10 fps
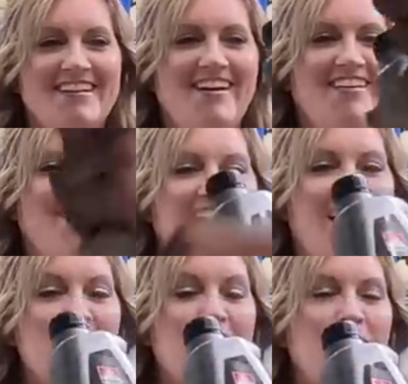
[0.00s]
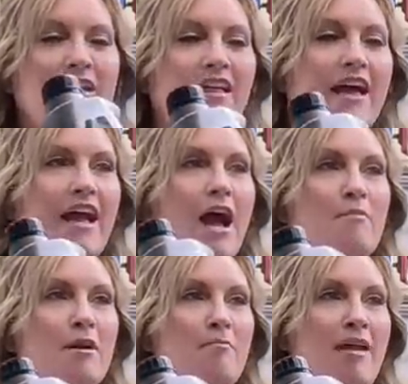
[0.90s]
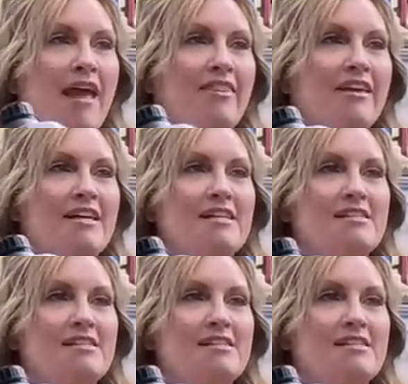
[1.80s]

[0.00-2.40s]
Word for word: it, no, you're like. You I'm gonna be like, I'm gonna race. make this.